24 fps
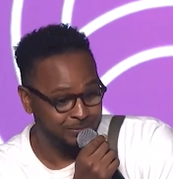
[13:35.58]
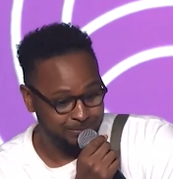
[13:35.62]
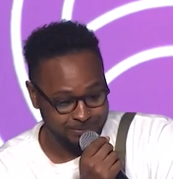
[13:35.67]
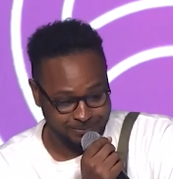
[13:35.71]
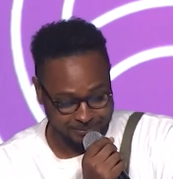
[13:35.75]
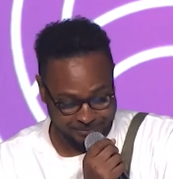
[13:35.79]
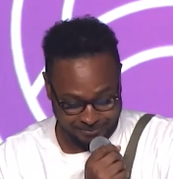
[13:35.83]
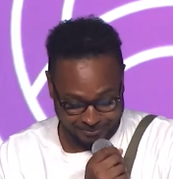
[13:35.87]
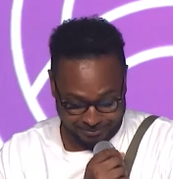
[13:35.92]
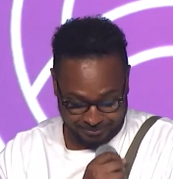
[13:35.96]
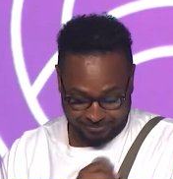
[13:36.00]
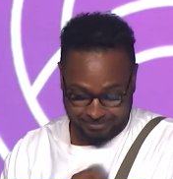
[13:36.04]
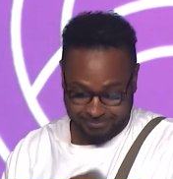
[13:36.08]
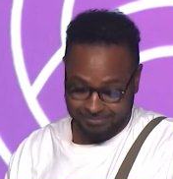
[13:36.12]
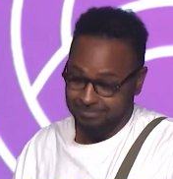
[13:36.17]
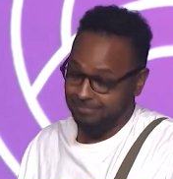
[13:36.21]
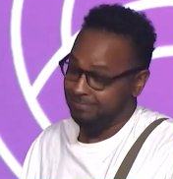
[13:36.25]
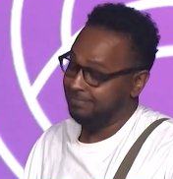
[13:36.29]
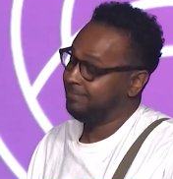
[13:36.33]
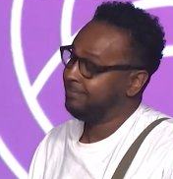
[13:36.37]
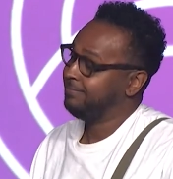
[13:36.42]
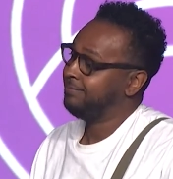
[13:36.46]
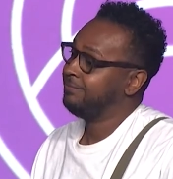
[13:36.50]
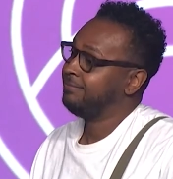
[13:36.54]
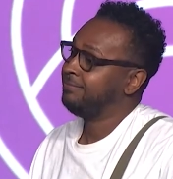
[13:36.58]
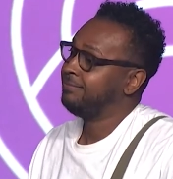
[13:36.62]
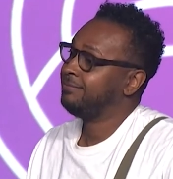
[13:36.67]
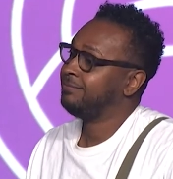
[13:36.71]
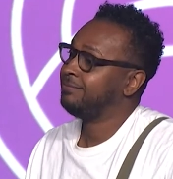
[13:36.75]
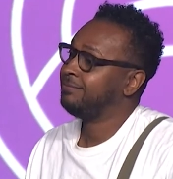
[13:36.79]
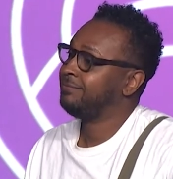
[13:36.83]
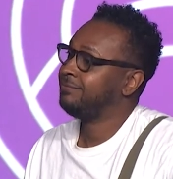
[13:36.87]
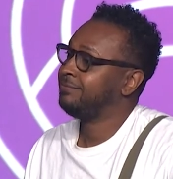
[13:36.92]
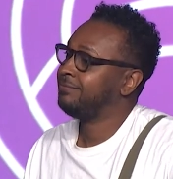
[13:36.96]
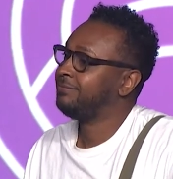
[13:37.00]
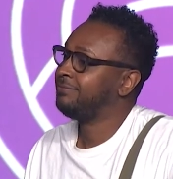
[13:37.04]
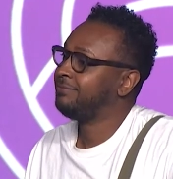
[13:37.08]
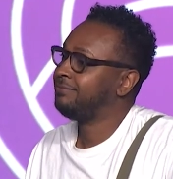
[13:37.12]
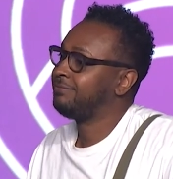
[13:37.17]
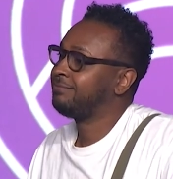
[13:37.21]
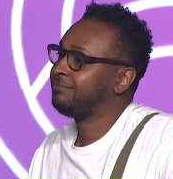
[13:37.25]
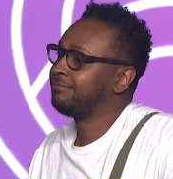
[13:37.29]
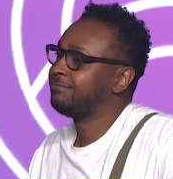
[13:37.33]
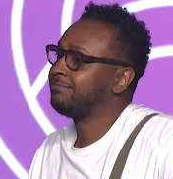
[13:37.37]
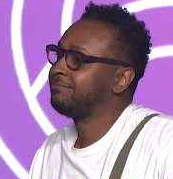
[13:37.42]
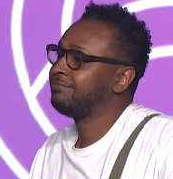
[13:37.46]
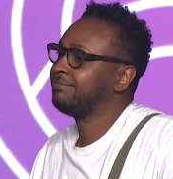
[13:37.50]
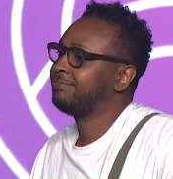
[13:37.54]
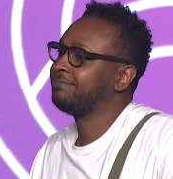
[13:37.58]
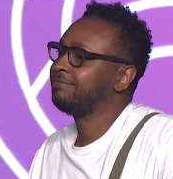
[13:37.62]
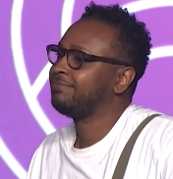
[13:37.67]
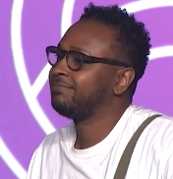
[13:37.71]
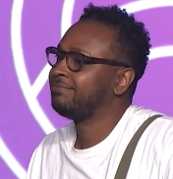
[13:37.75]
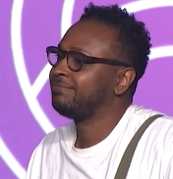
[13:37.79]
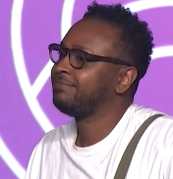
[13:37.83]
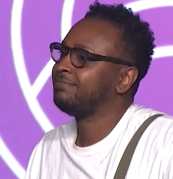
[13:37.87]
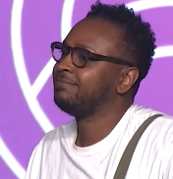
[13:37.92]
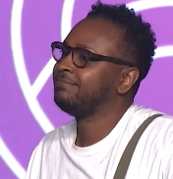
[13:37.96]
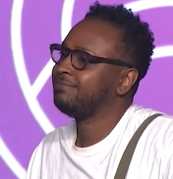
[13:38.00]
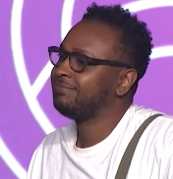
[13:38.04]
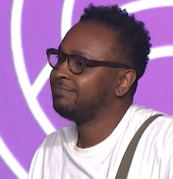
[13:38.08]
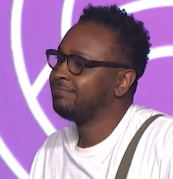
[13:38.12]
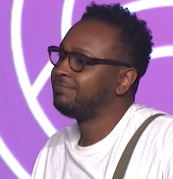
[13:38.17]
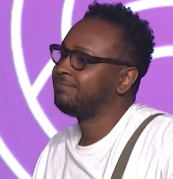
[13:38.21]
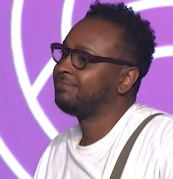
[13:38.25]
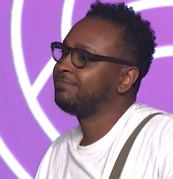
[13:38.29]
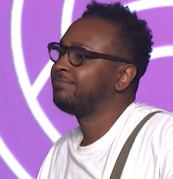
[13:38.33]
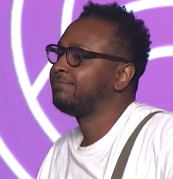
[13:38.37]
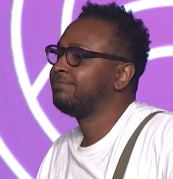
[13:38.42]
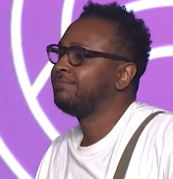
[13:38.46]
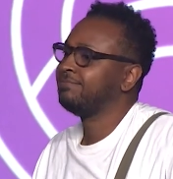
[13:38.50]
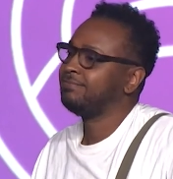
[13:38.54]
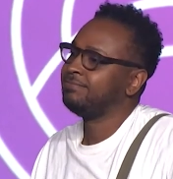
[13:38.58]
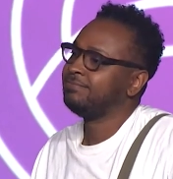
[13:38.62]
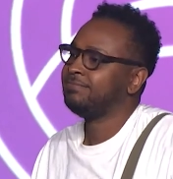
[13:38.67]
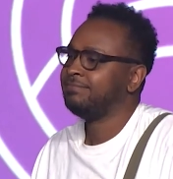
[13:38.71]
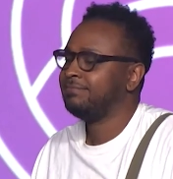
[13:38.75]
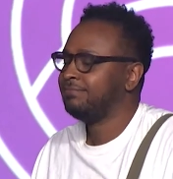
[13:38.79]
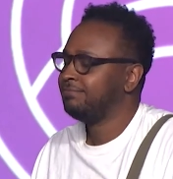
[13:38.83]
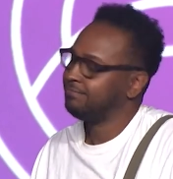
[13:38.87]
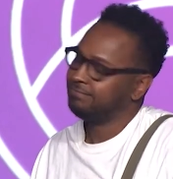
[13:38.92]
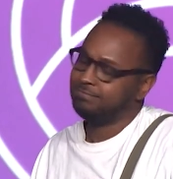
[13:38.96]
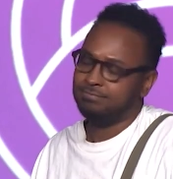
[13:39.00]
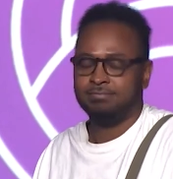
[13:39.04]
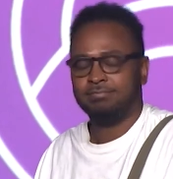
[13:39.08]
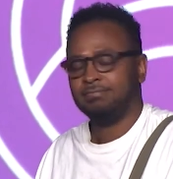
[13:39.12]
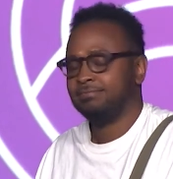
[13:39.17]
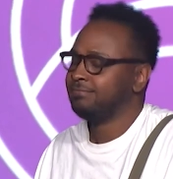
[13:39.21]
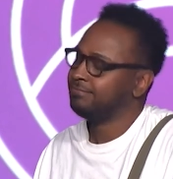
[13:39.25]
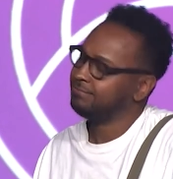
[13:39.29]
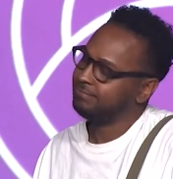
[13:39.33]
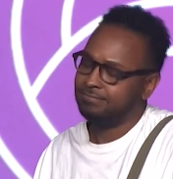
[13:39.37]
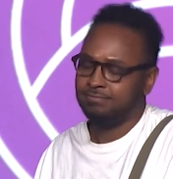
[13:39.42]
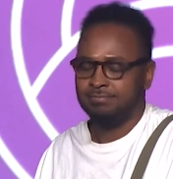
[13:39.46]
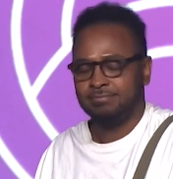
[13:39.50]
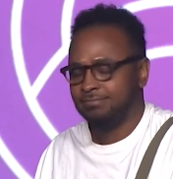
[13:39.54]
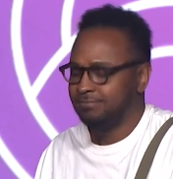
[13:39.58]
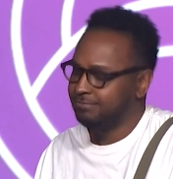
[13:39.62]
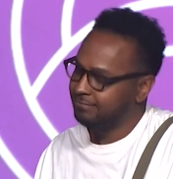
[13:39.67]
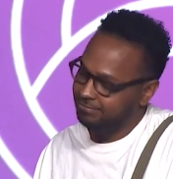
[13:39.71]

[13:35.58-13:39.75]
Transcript: Nobody speaks.